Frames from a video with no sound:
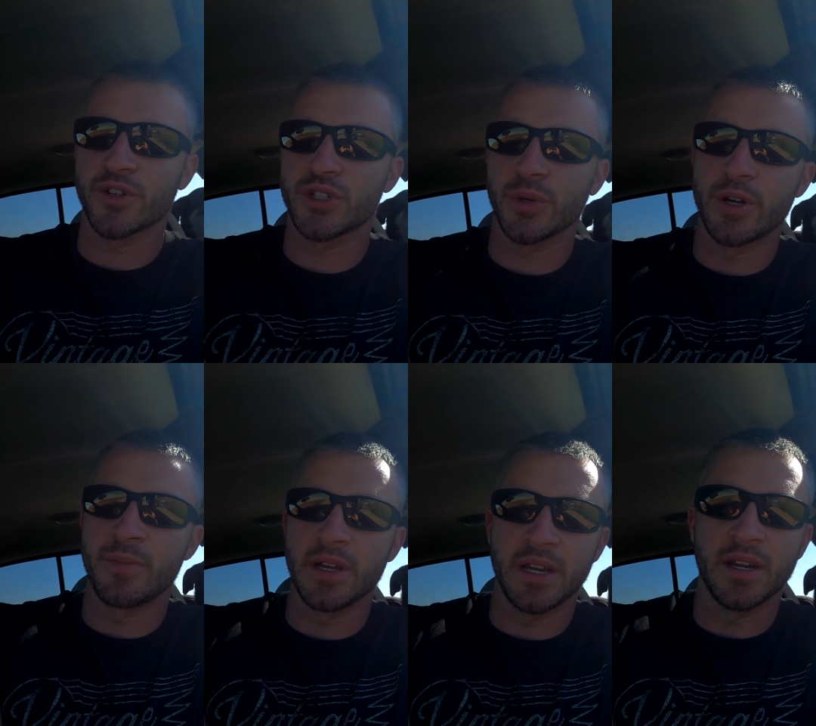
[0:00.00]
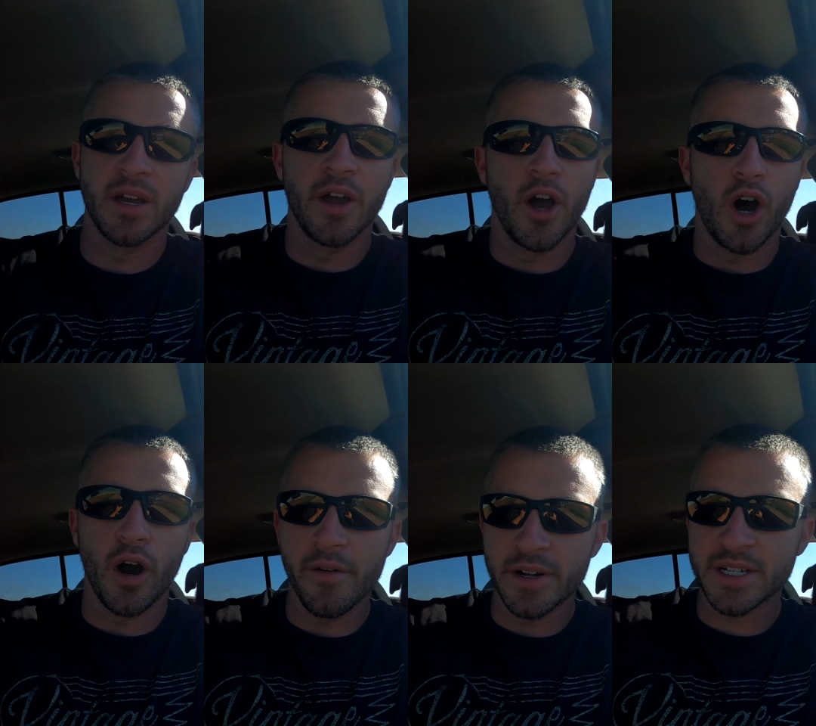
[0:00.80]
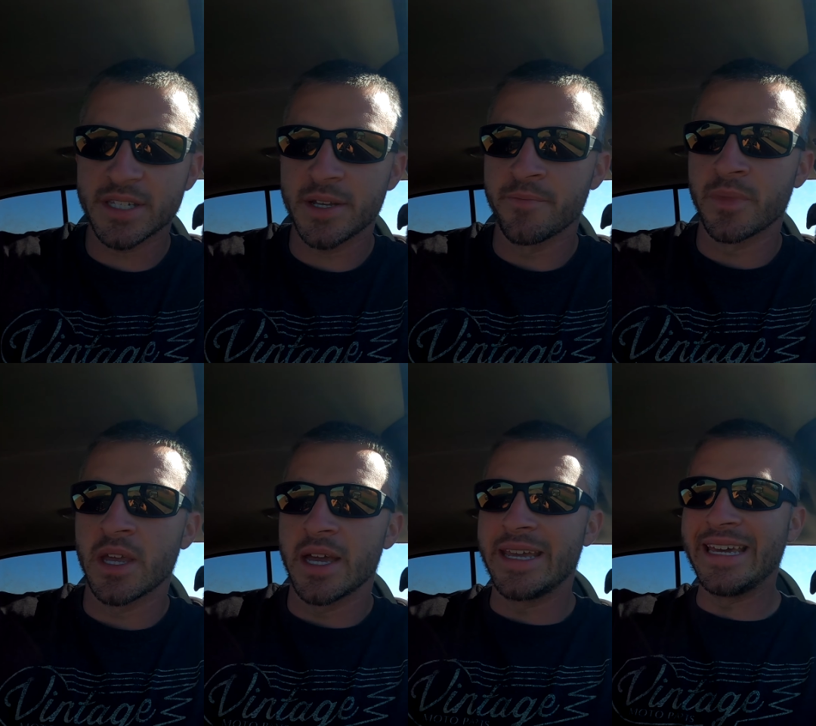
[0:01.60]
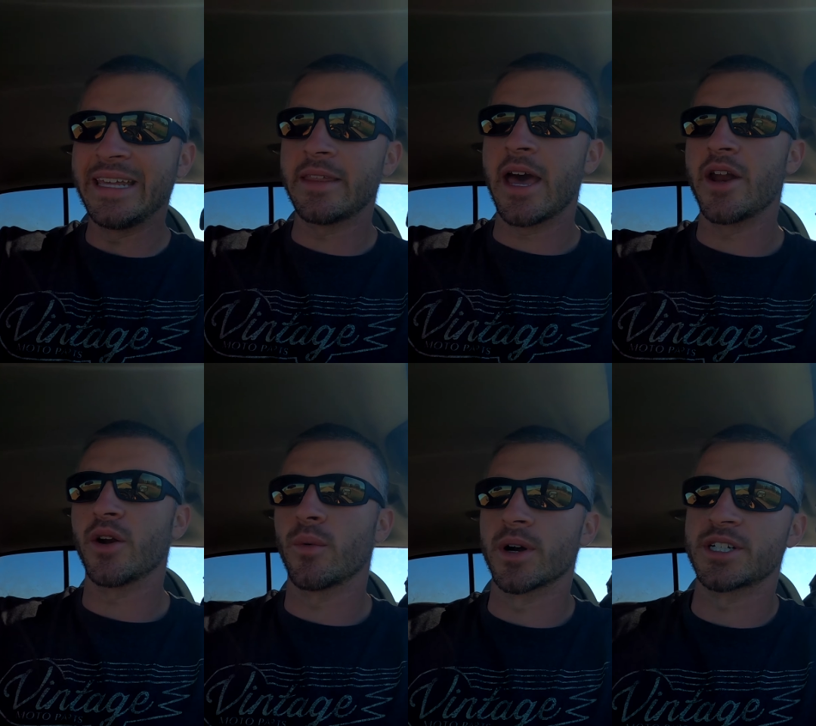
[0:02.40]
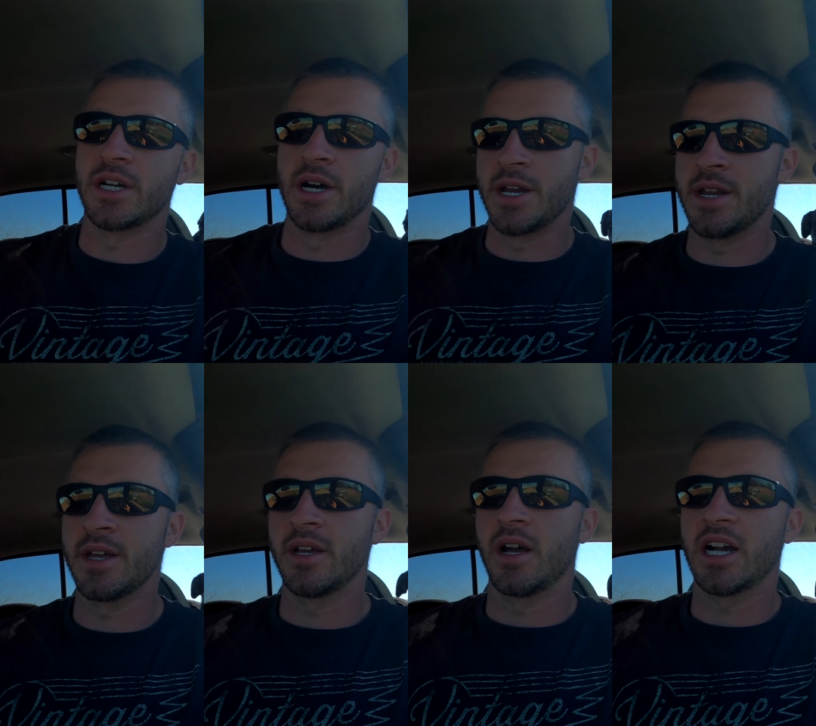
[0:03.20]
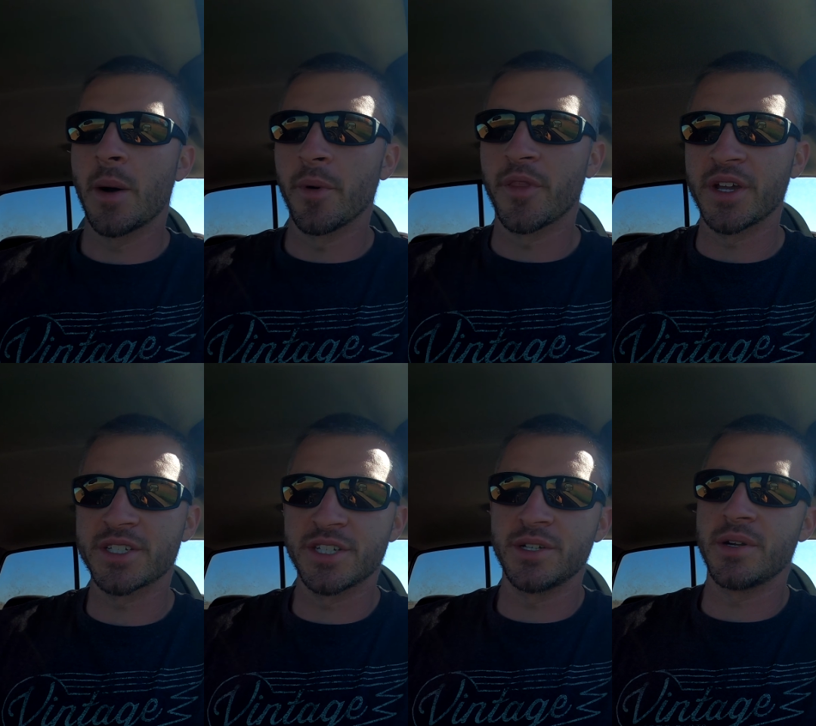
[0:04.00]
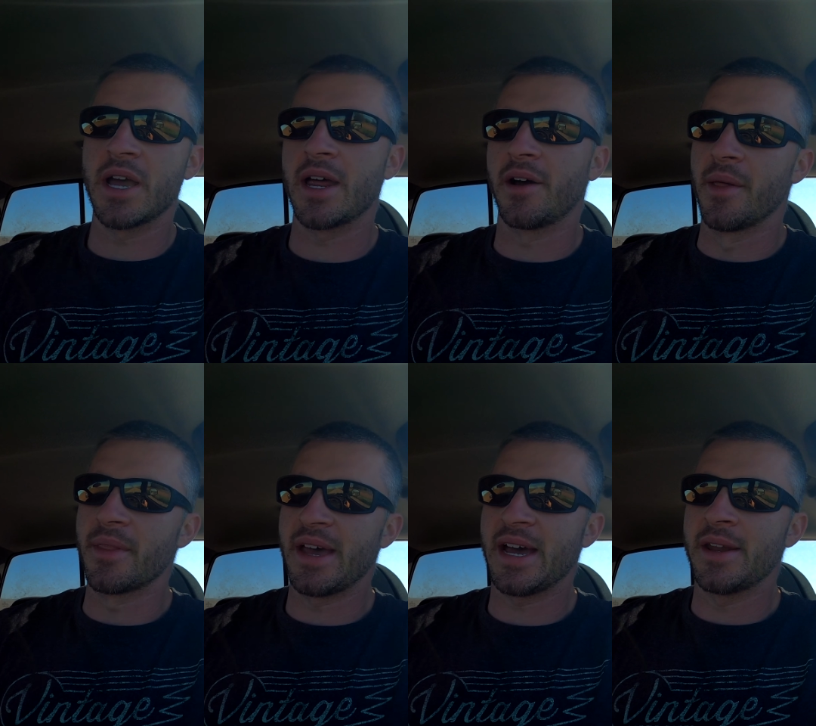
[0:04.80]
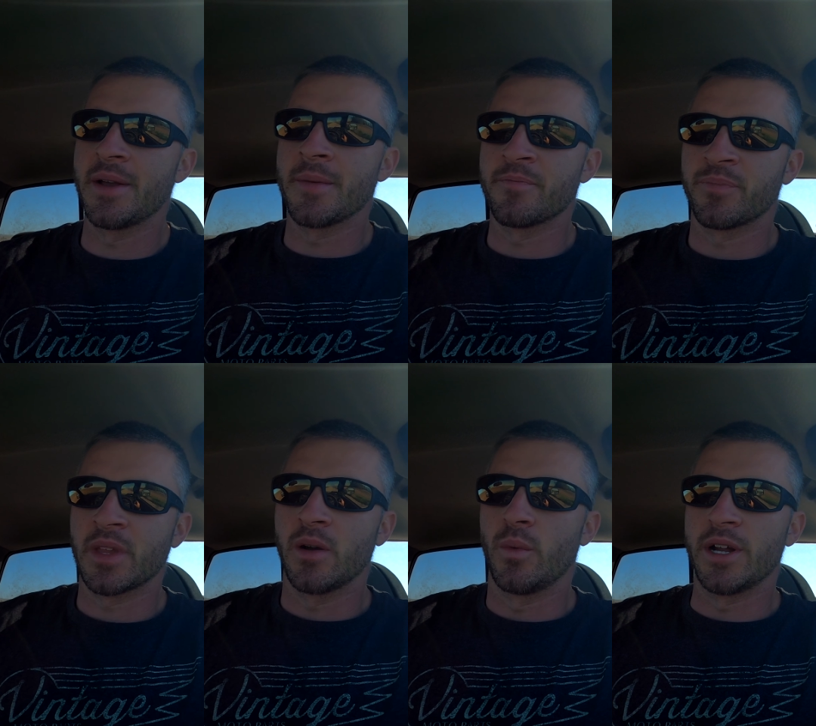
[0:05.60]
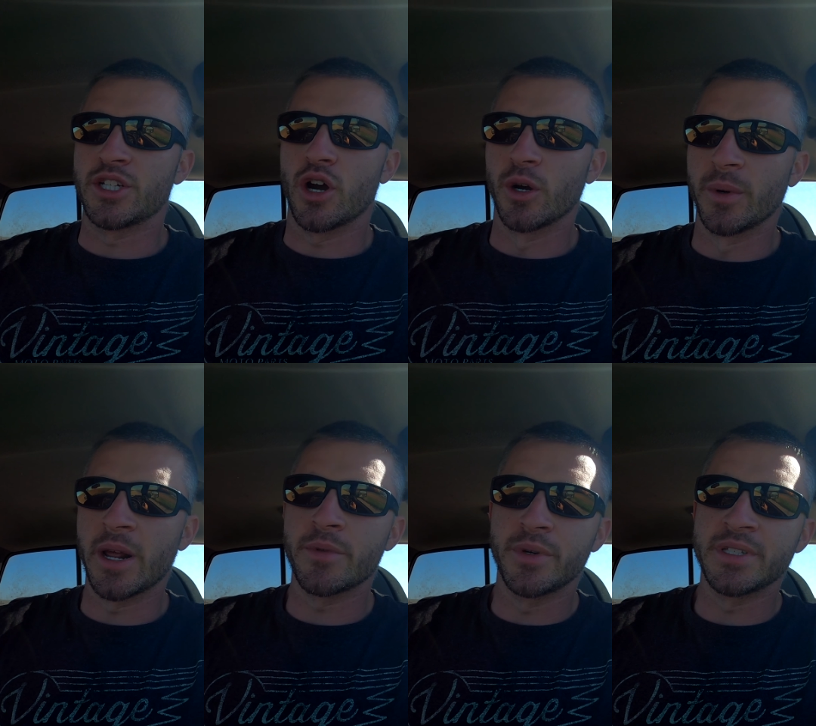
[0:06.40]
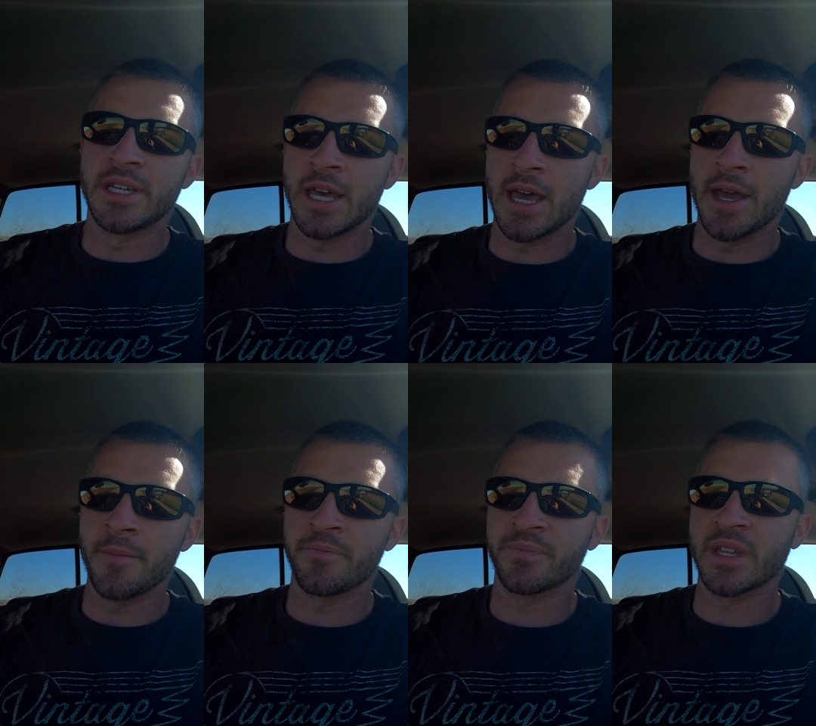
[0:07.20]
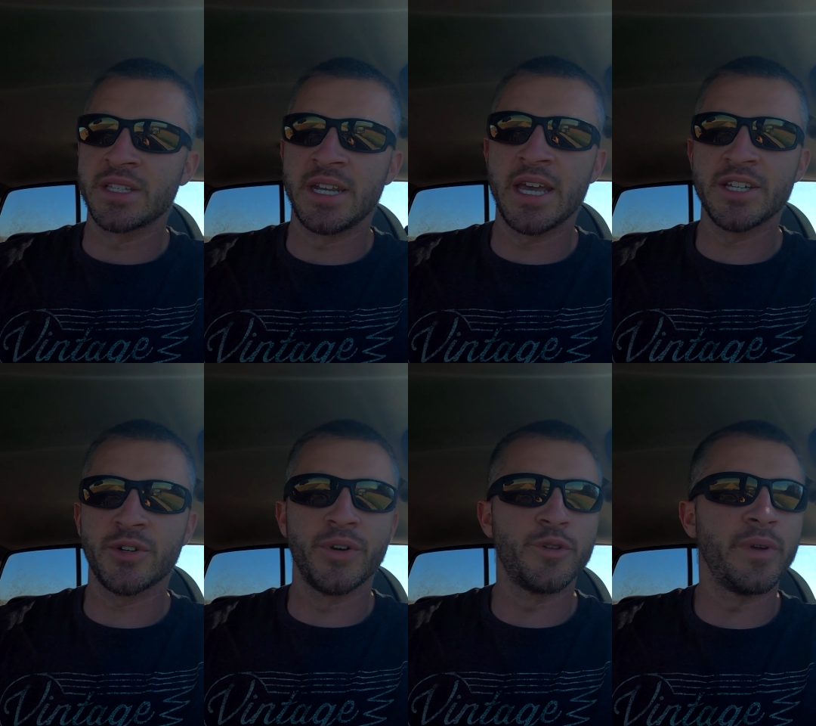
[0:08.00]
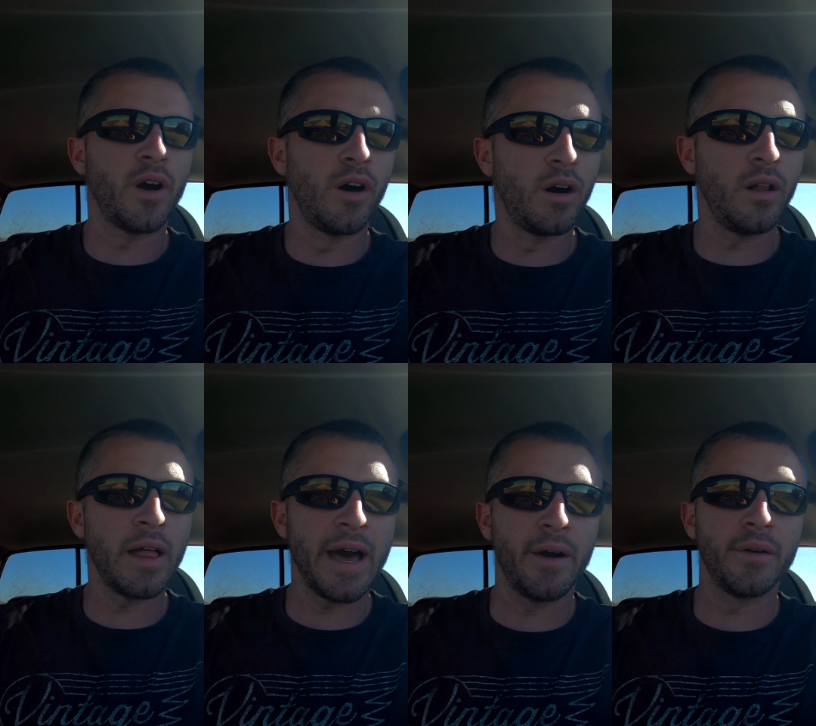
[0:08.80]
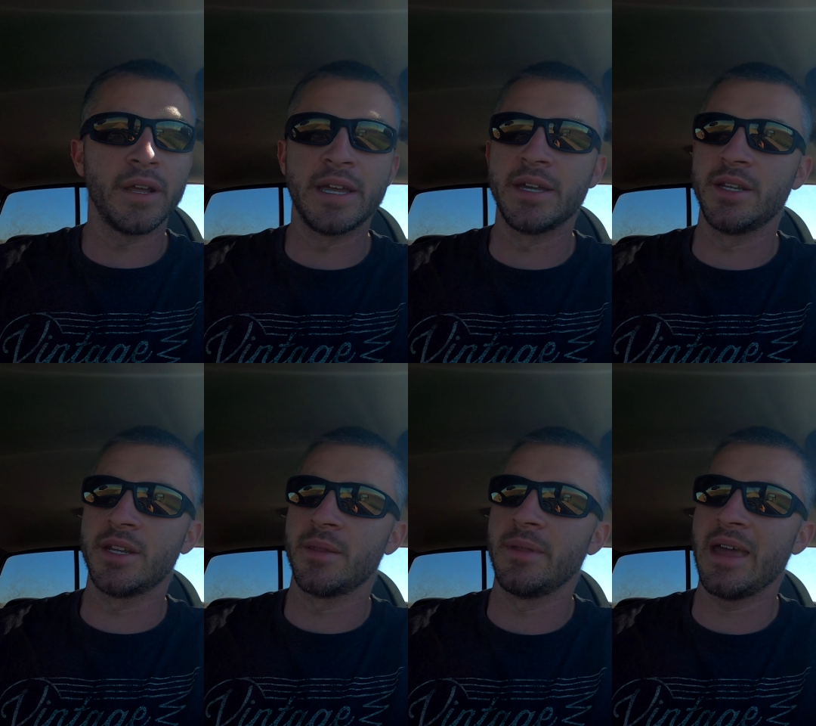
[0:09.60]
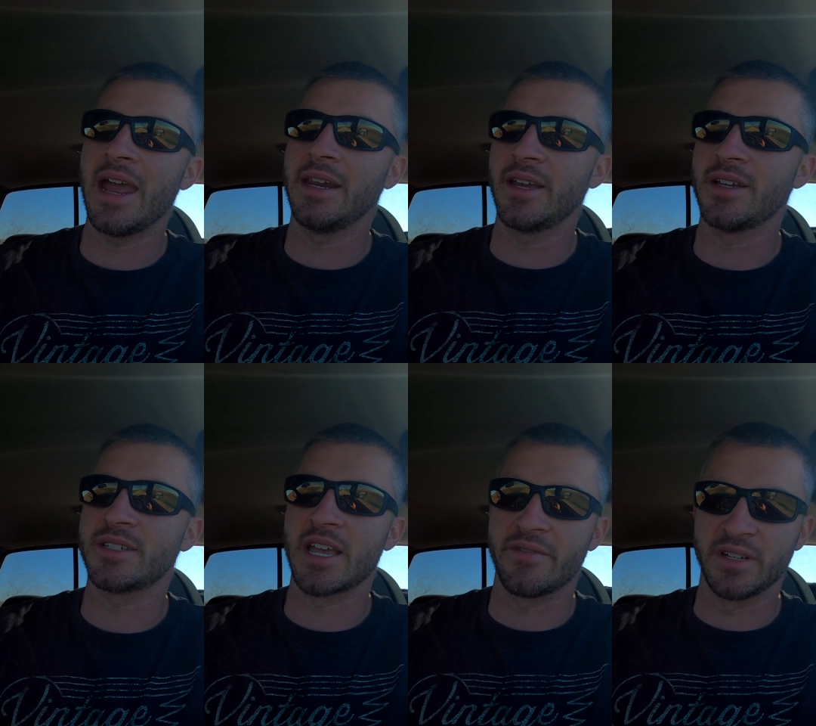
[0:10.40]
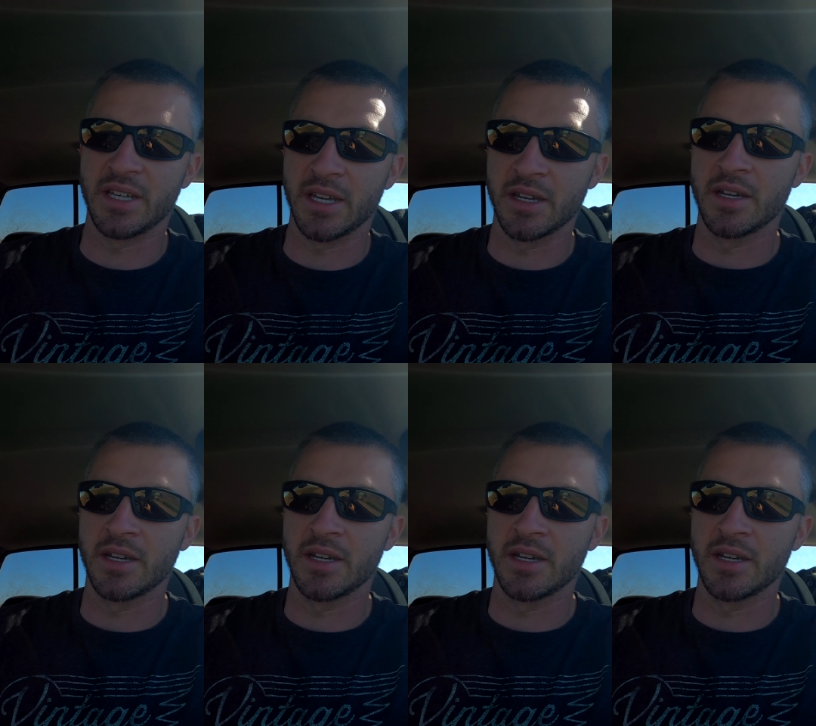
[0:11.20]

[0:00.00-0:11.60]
for soybean harvest, getting the header work done, a couple things to do yet on that, which aren't what I'm doing today. Today is going to be all out in the 8870.